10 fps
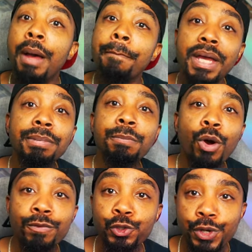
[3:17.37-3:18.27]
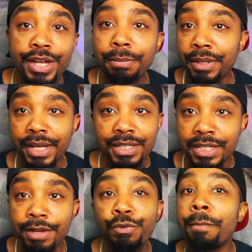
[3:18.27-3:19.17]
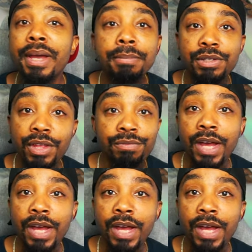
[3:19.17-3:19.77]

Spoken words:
Maybe Marvel's trying to play it safe, or maybe they've